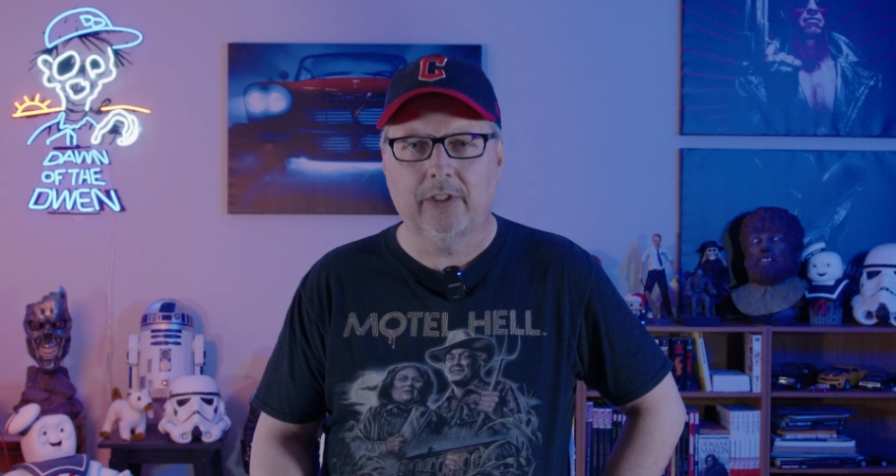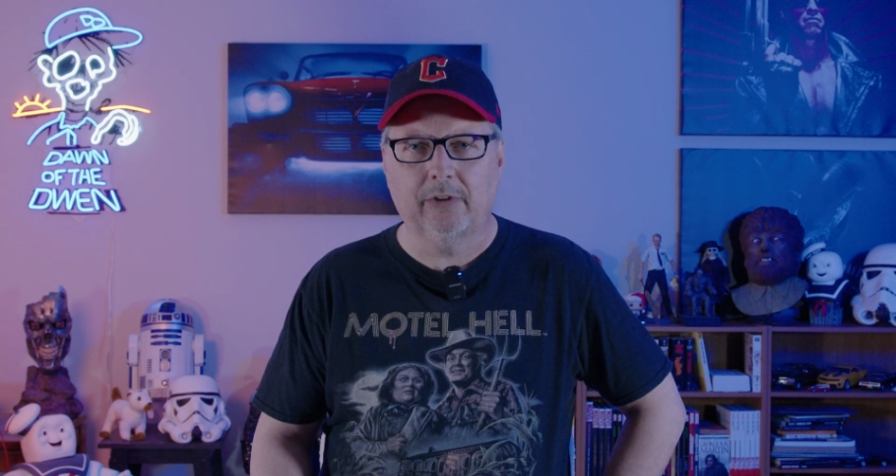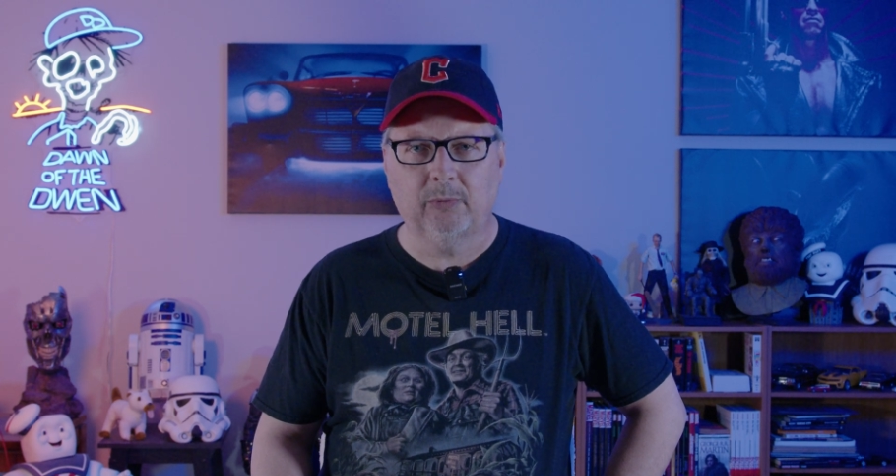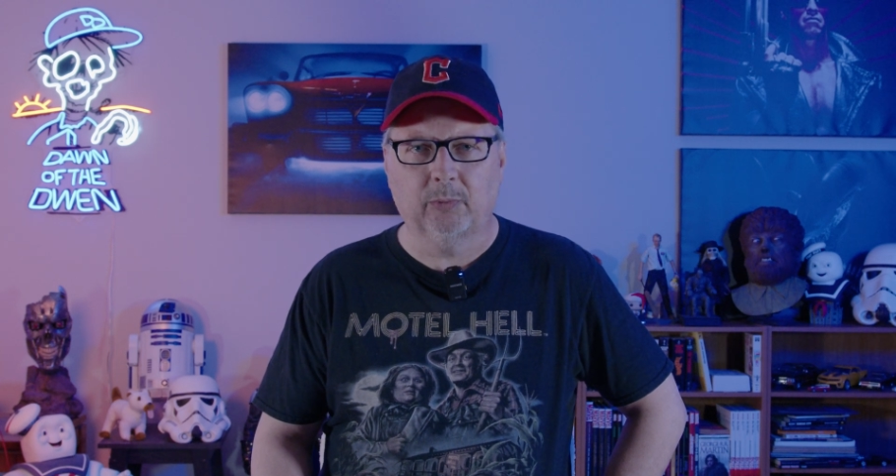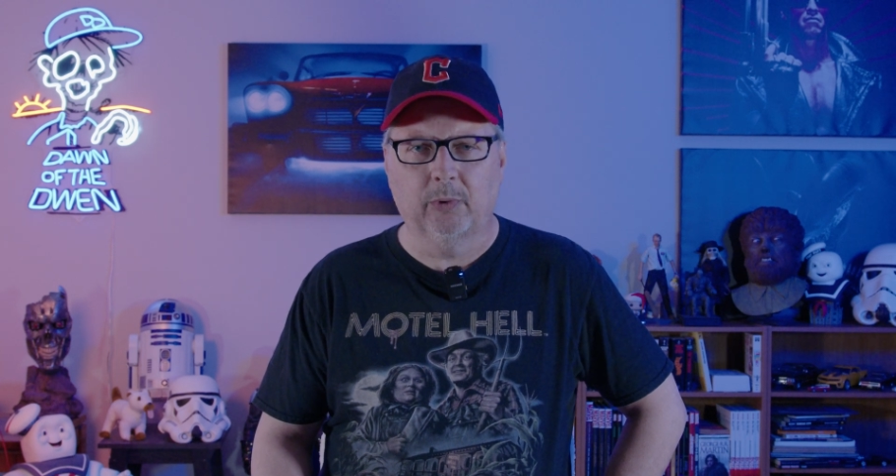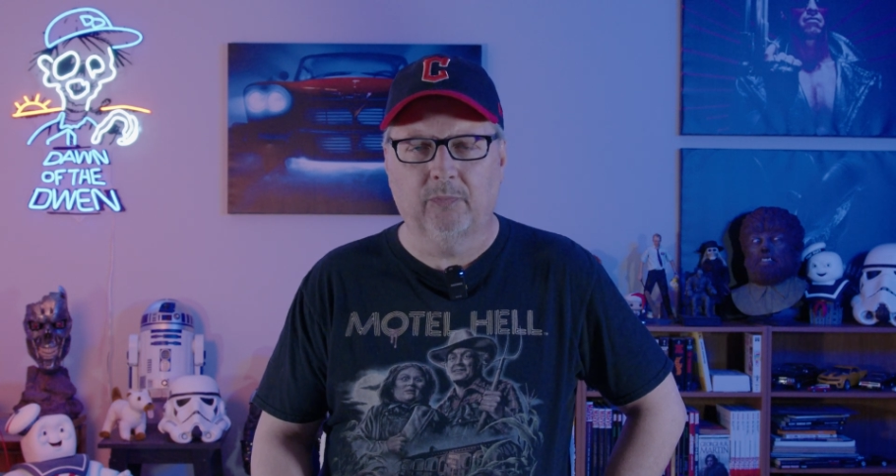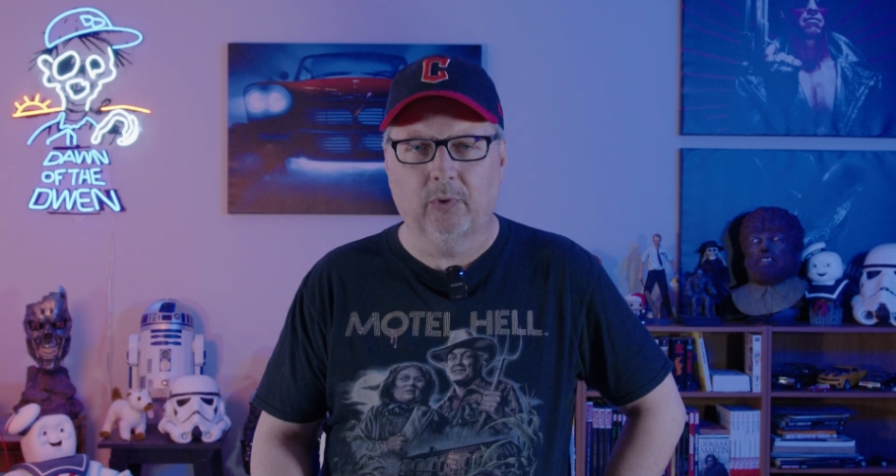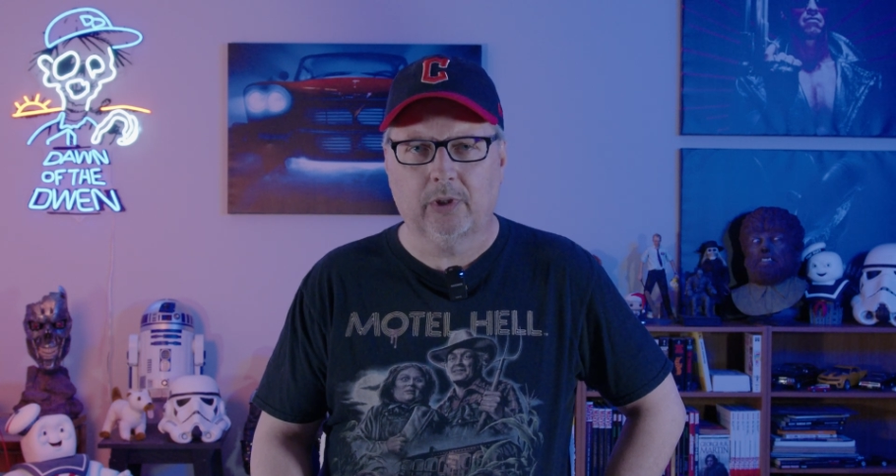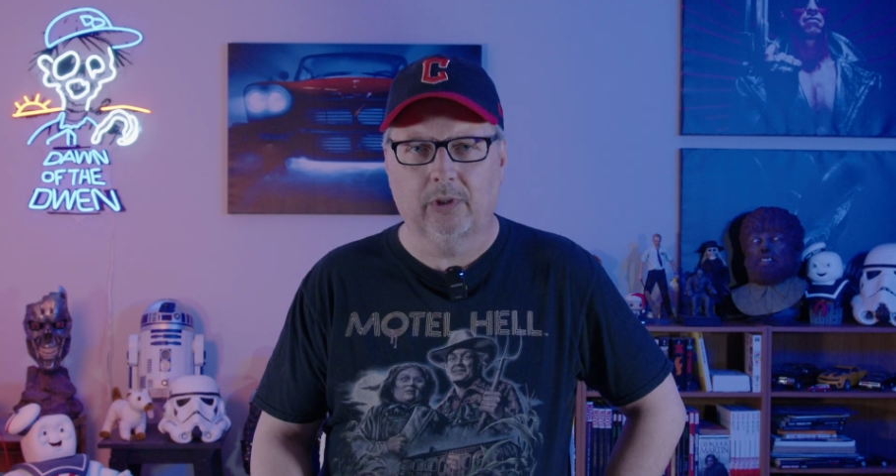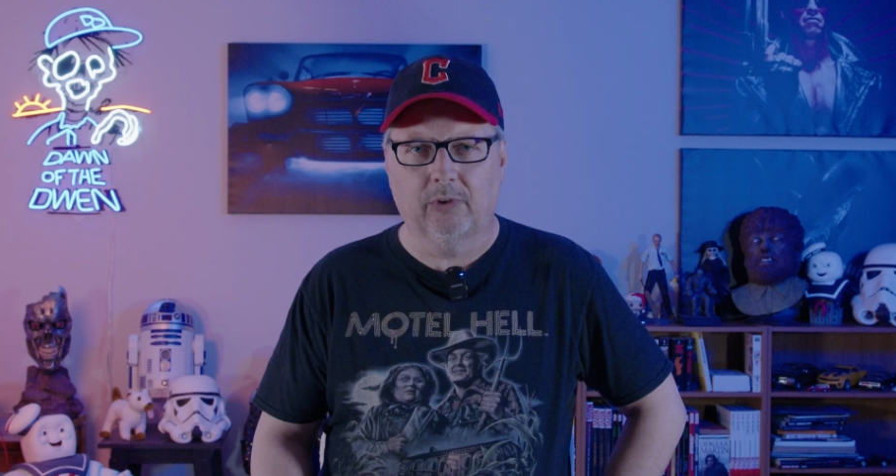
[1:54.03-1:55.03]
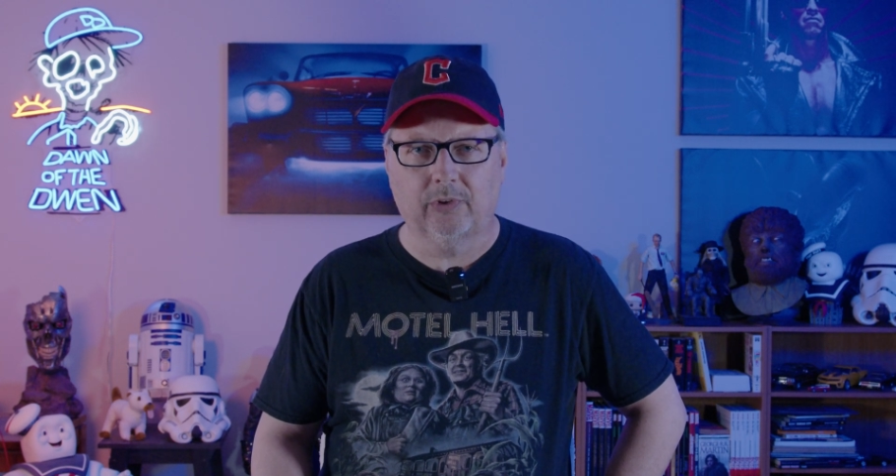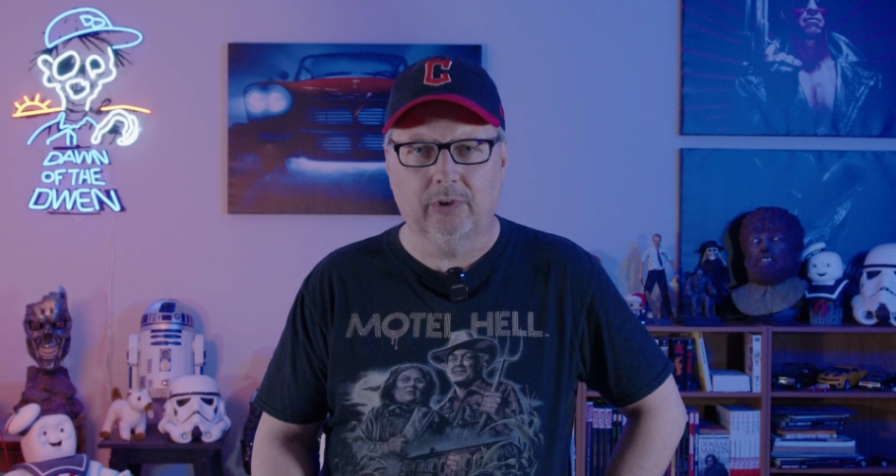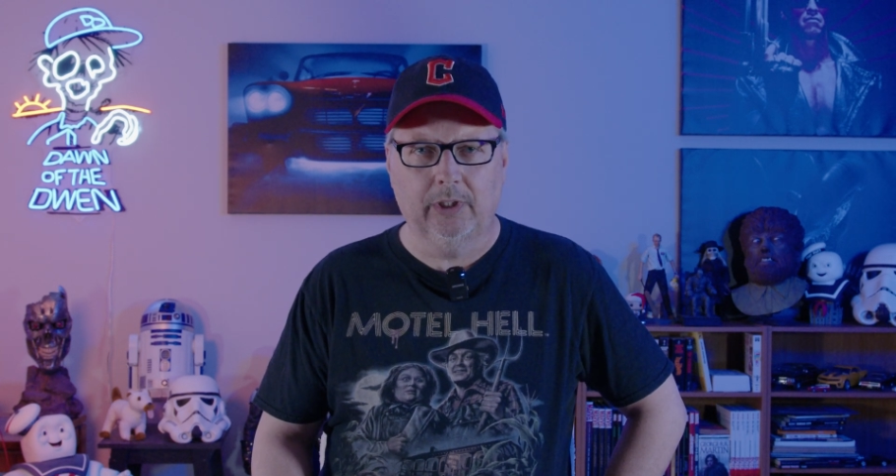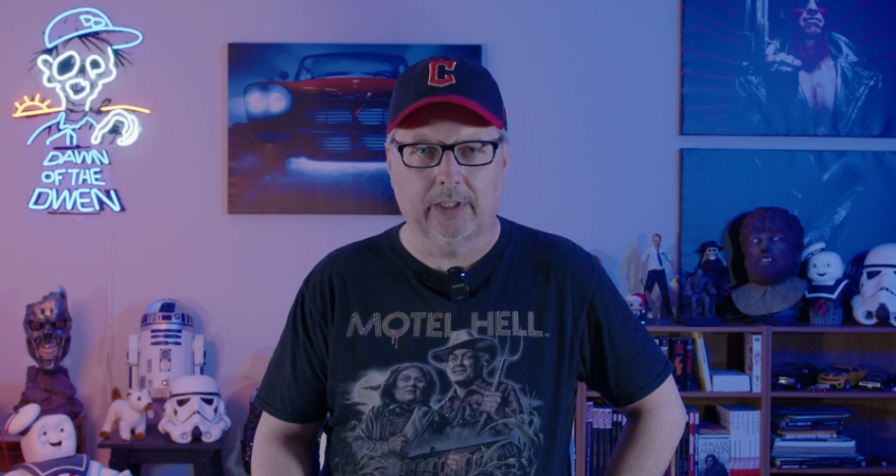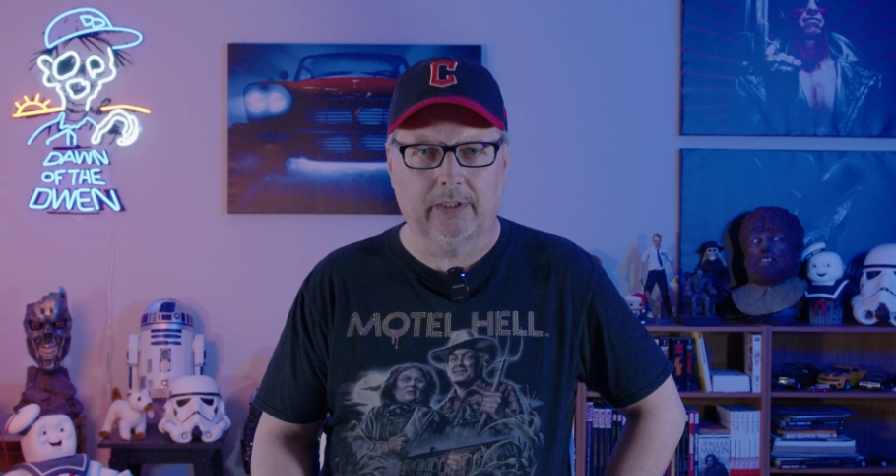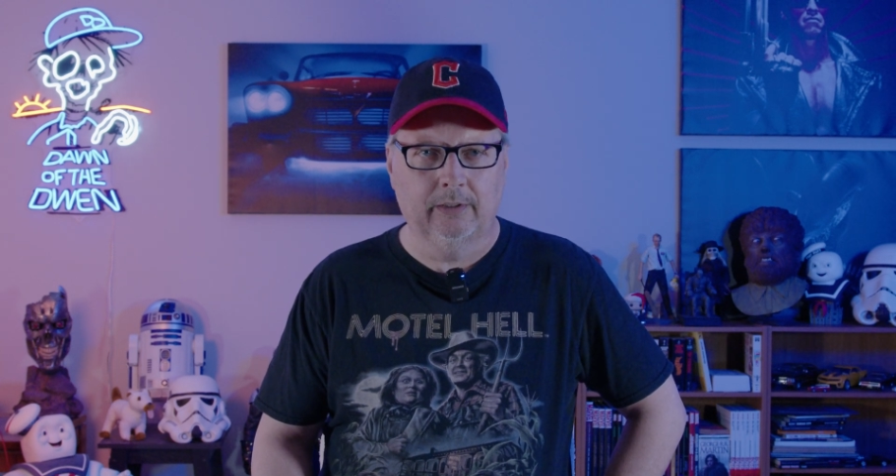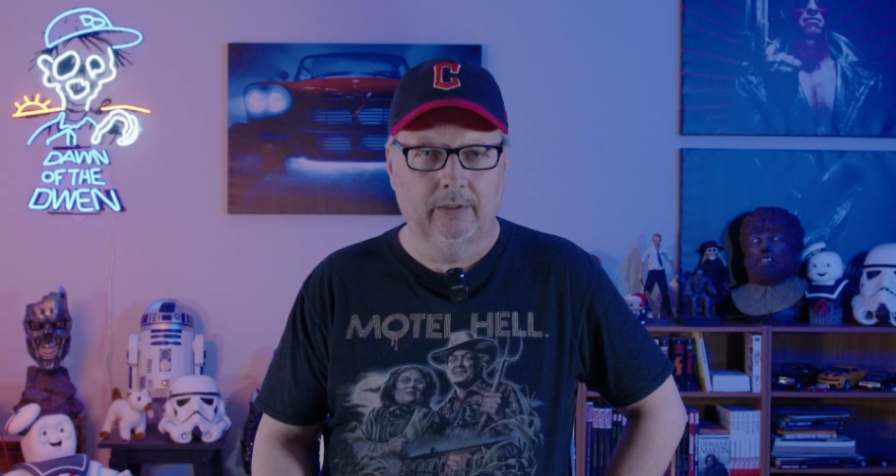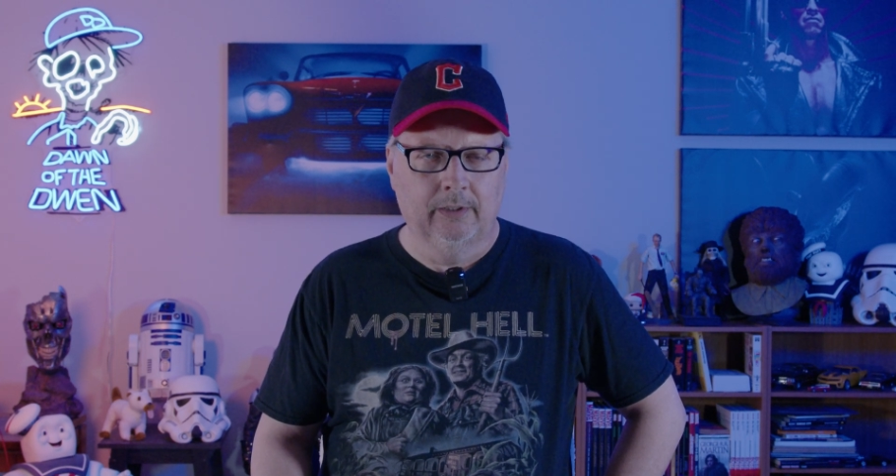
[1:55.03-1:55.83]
enter the room for a closer look.